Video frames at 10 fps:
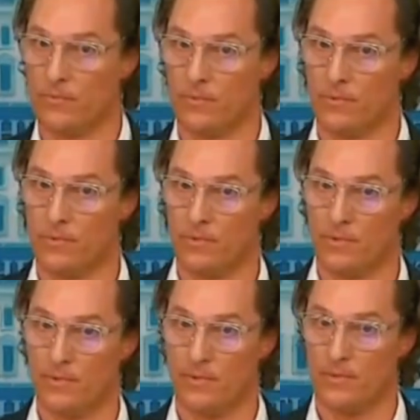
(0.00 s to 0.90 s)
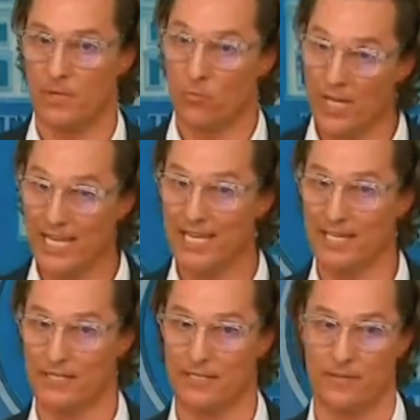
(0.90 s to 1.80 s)
It really
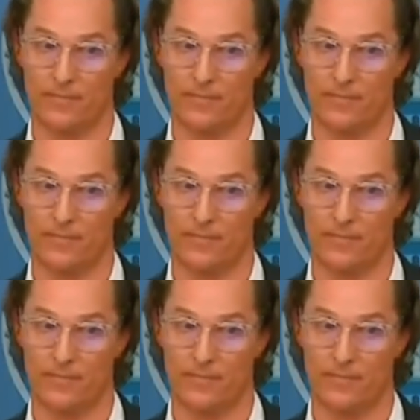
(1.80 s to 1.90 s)
is.